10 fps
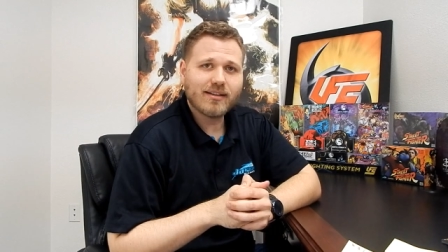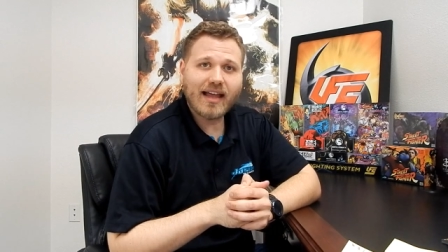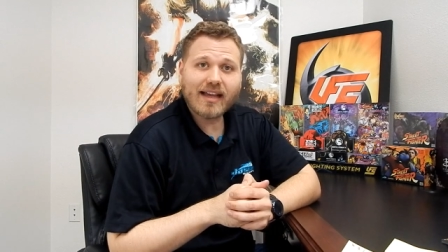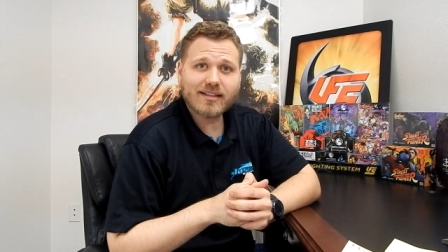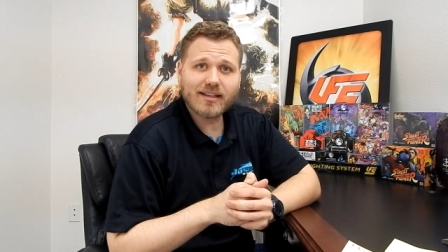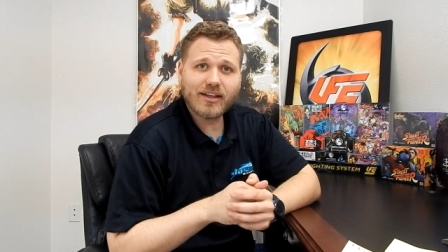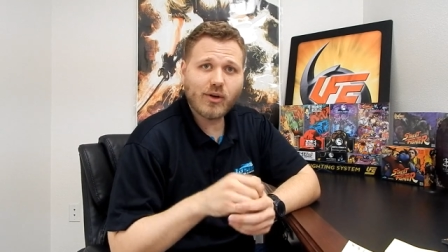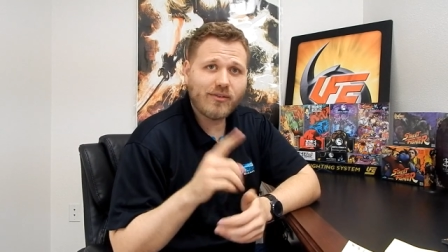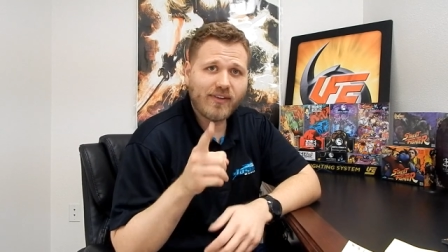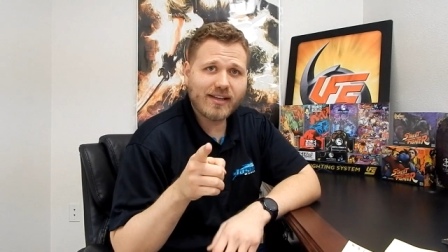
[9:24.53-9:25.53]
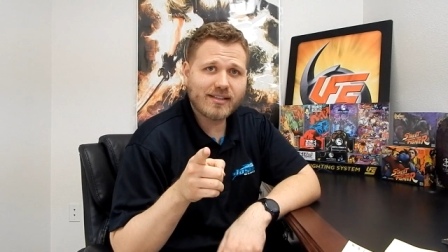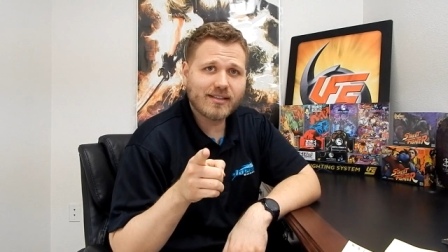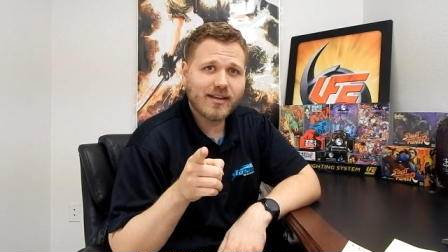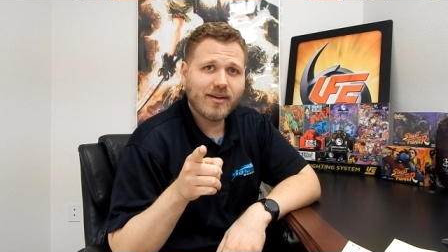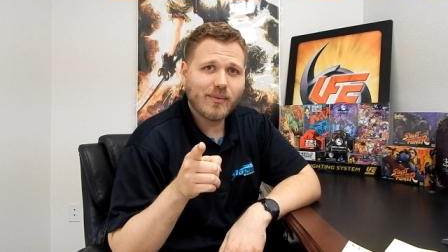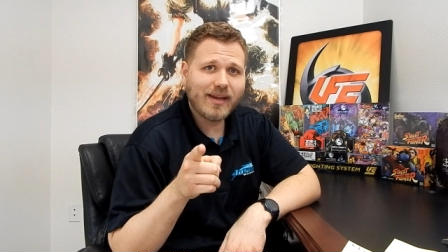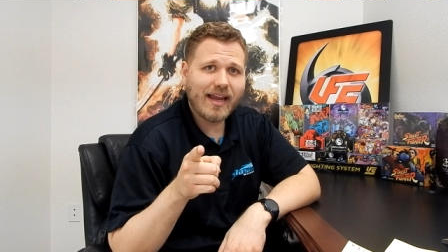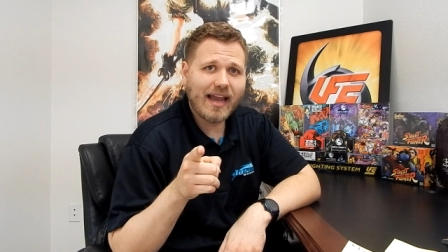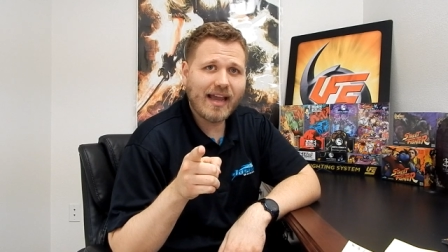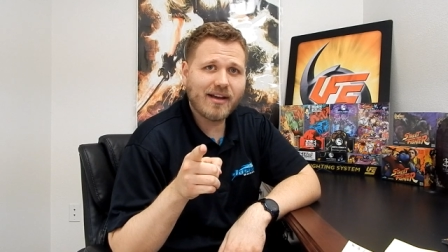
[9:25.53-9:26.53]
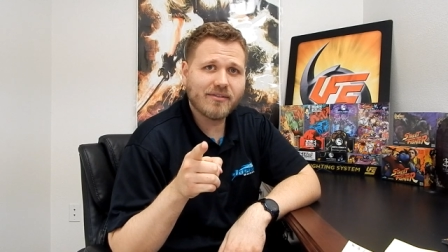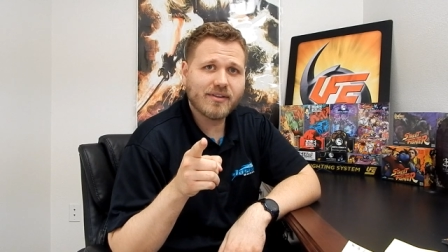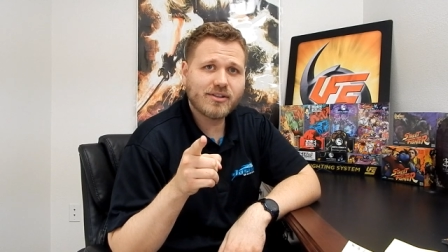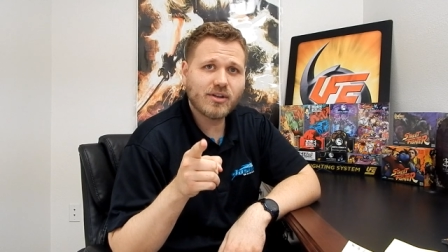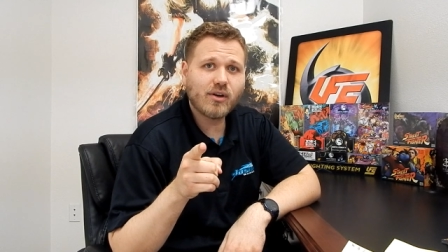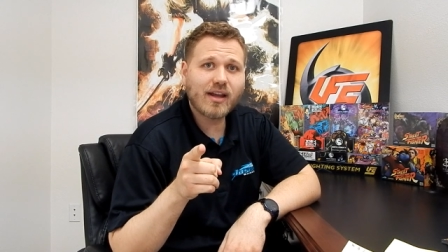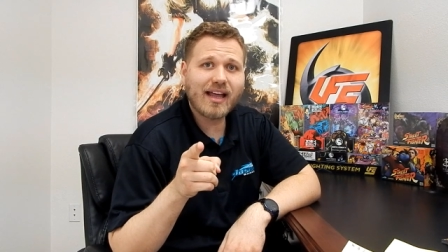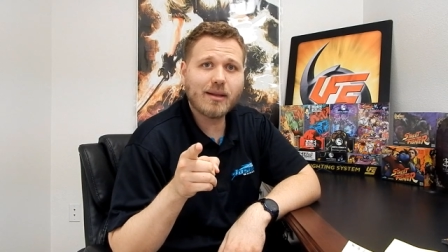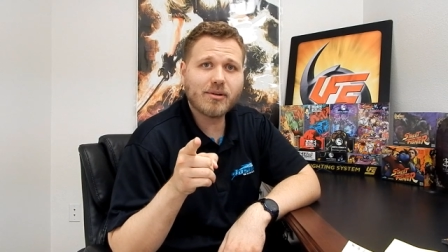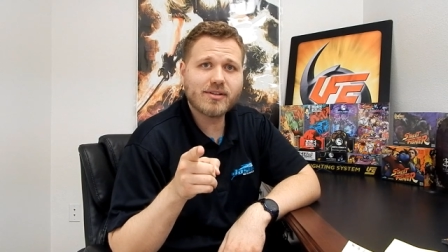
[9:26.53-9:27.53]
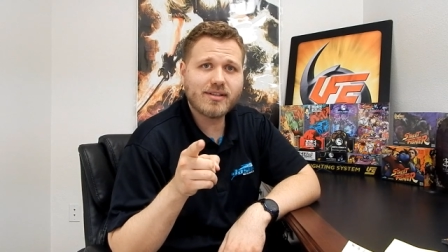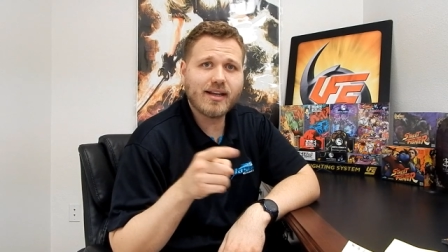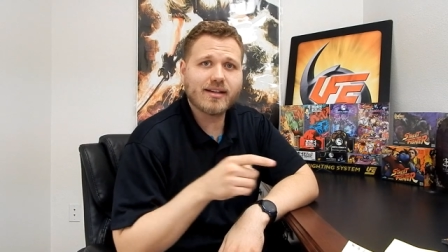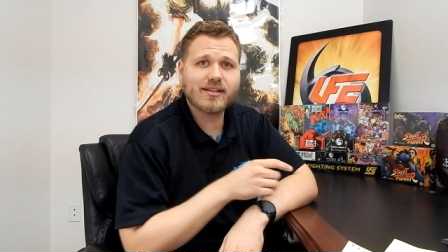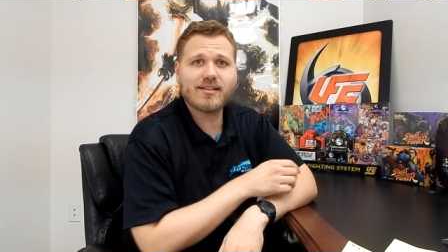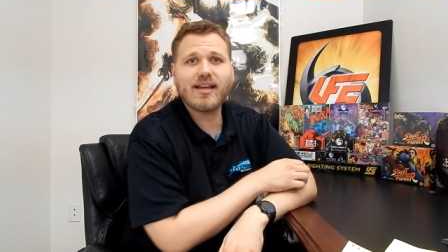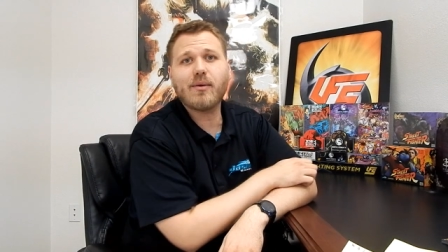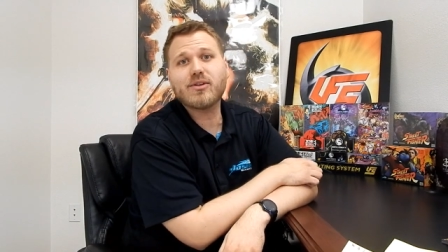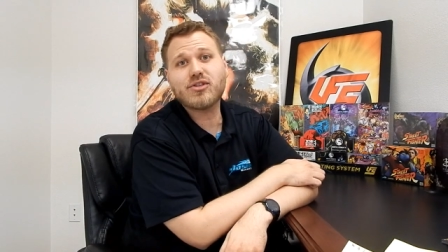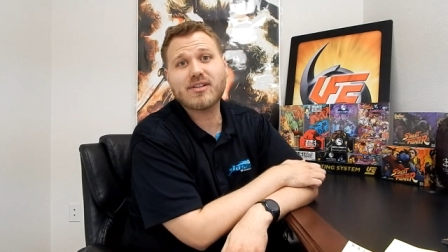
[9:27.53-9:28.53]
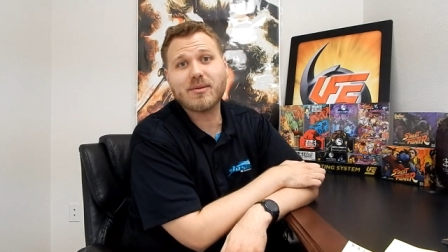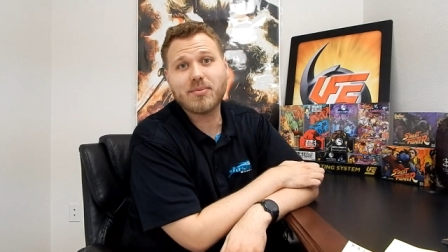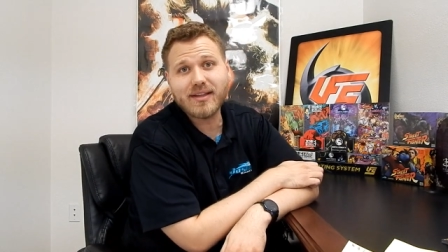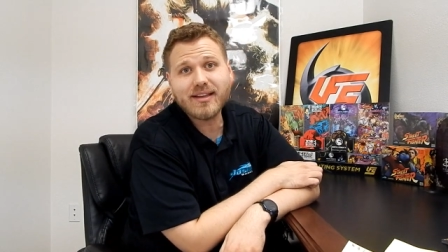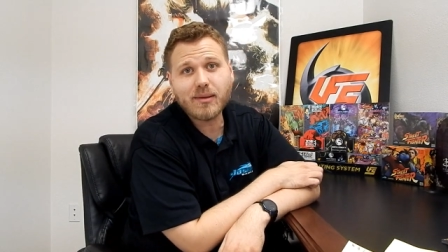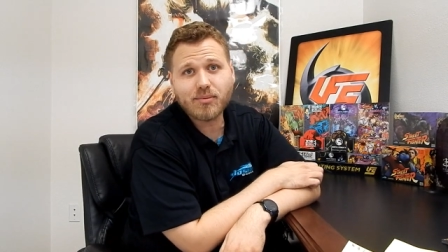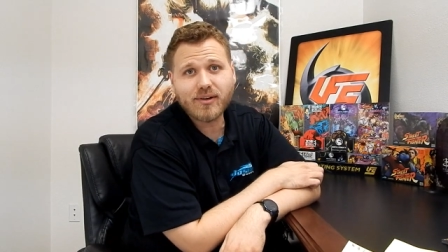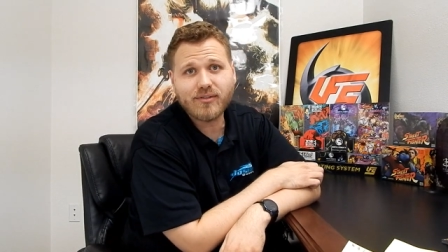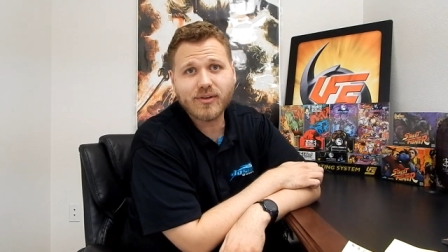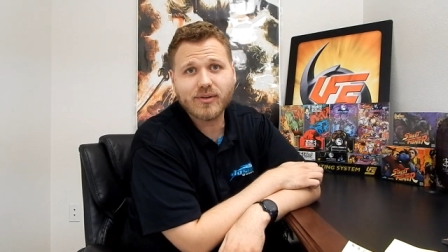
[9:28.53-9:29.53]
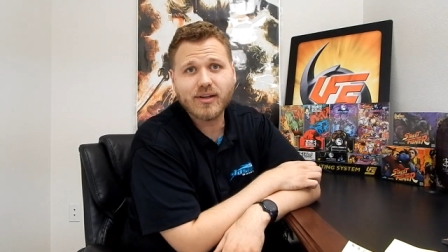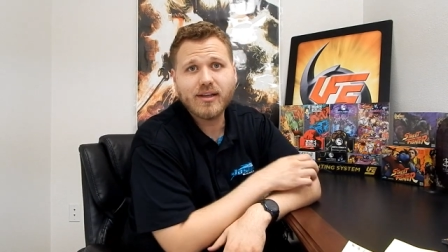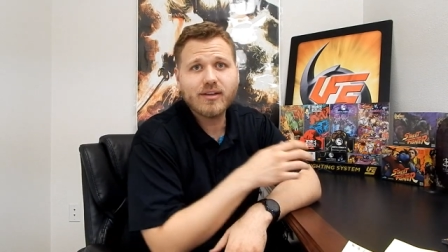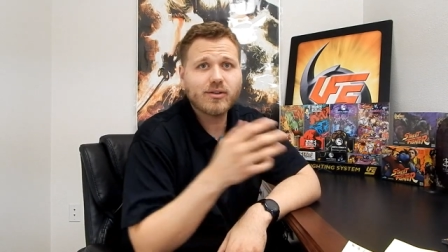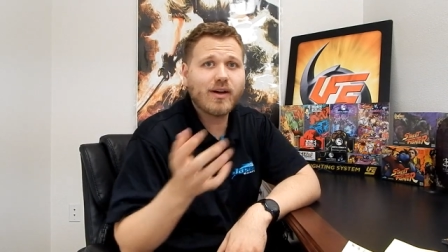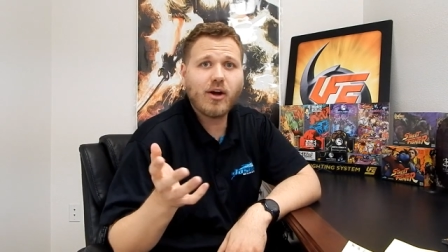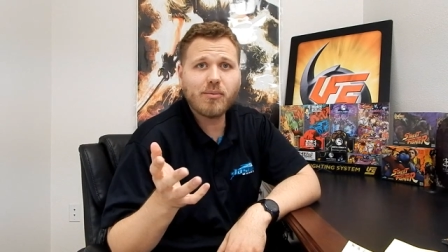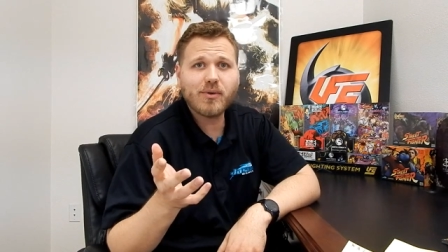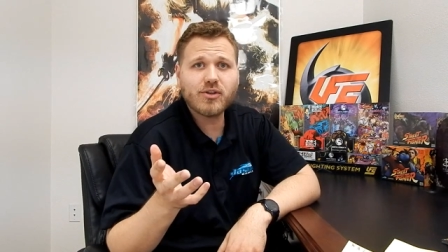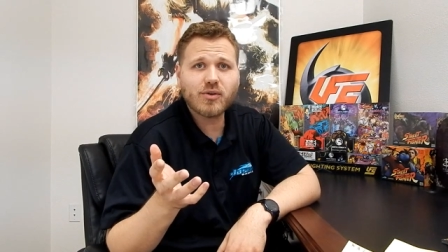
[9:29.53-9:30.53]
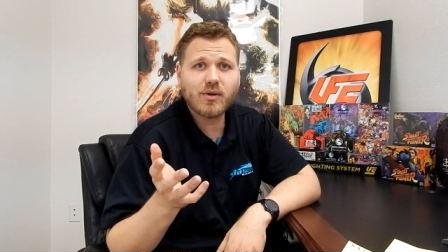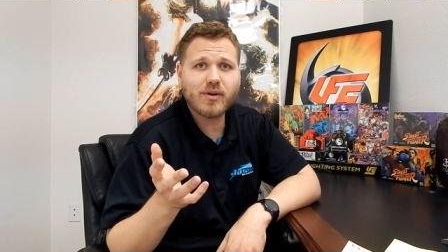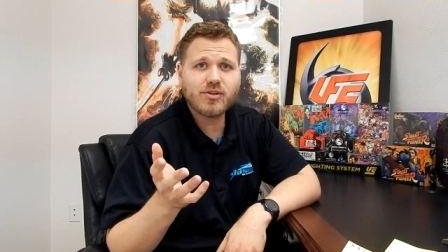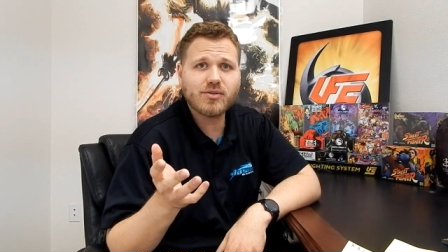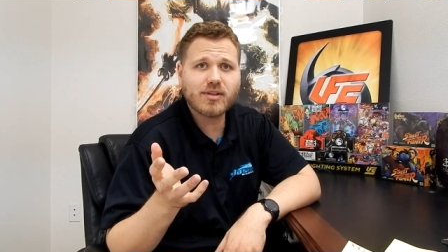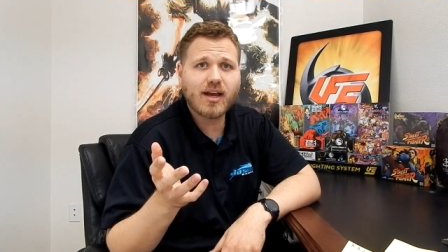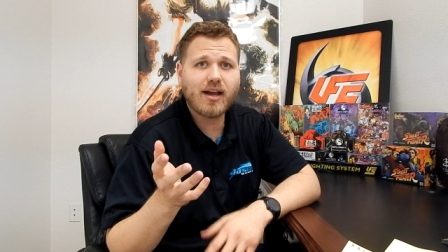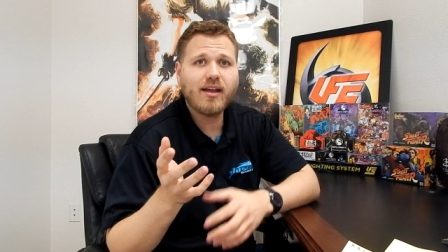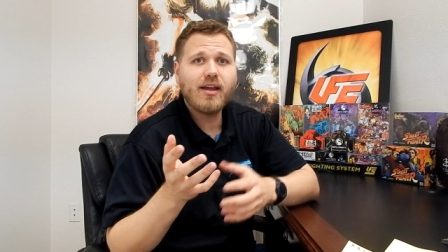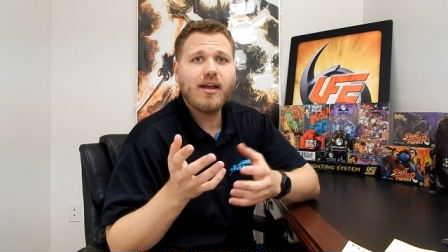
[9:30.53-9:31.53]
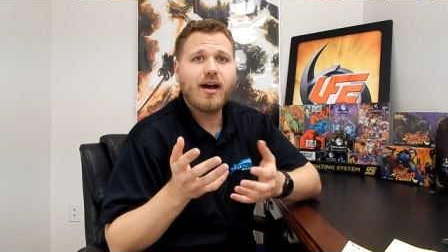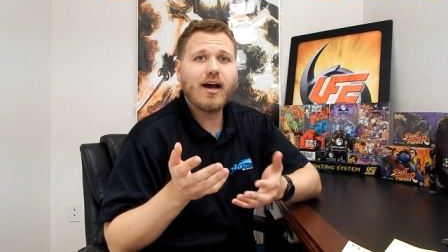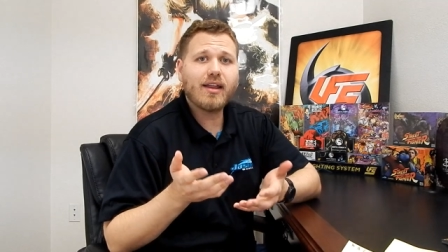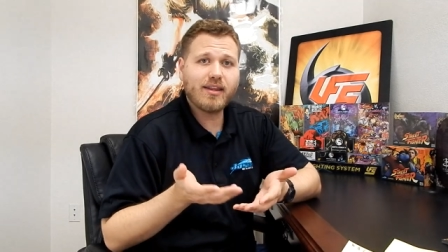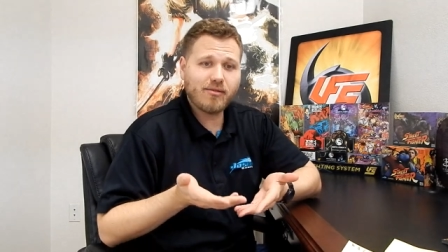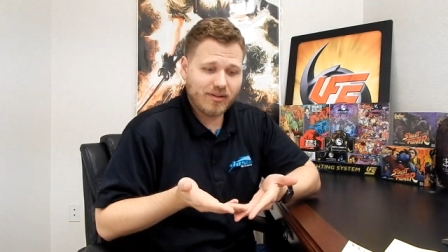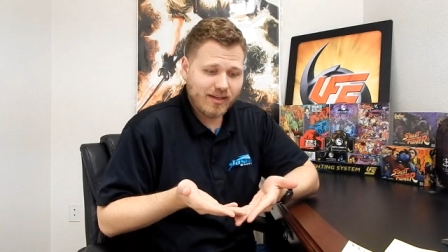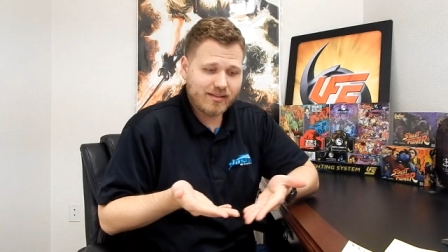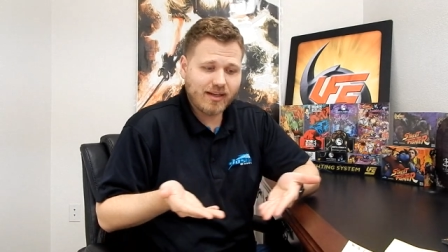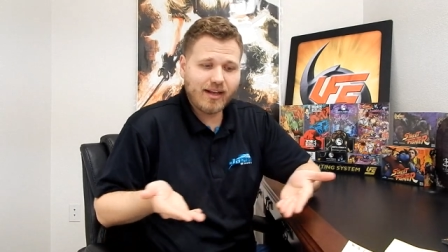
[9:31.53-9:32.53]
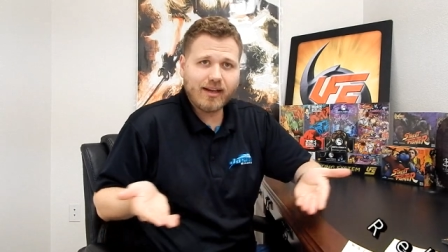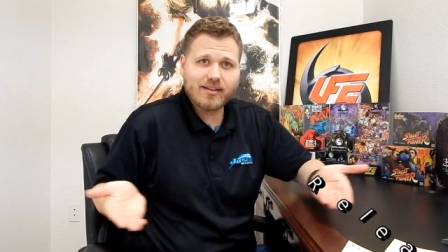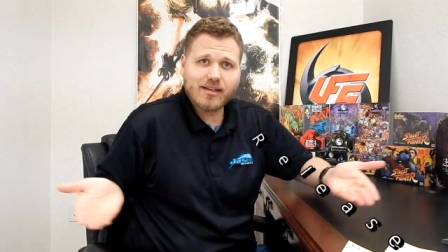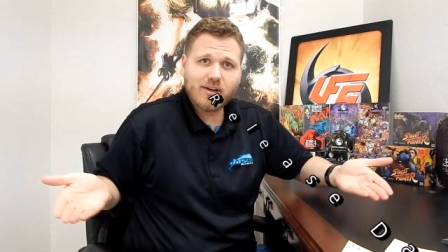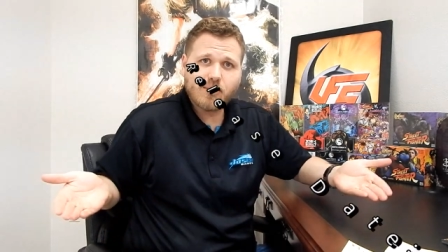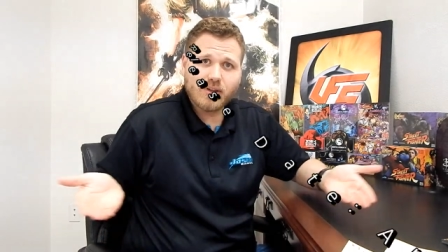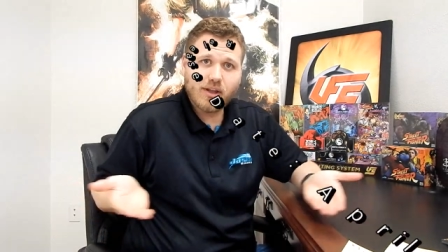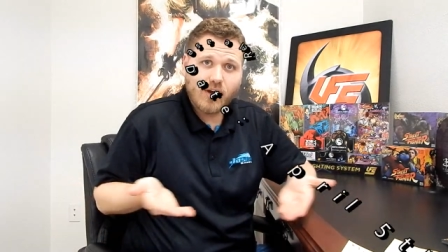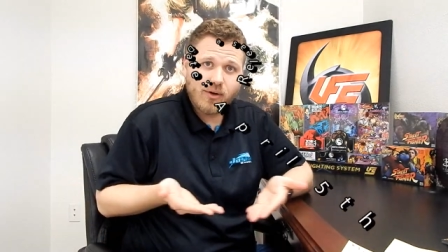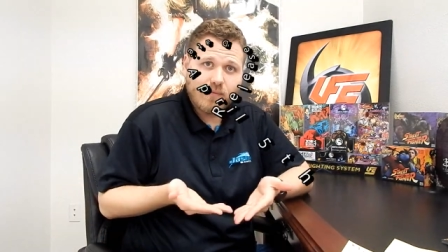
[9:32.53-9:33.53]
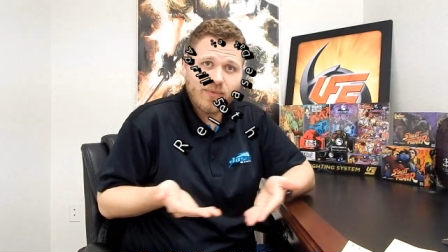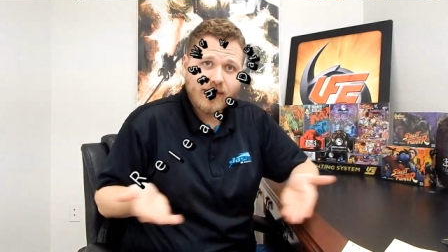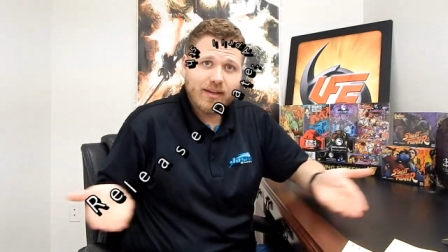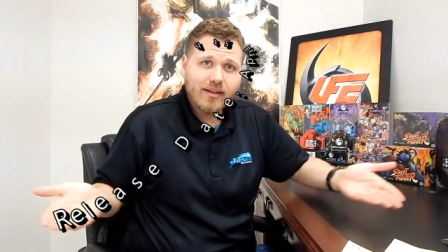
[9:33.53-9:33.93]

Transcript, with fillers: Lastly, UFS we have Soul Calibur 6. The set was just completely previewed, so I hope you enjoyed what you saw. Uh, the release date is here below.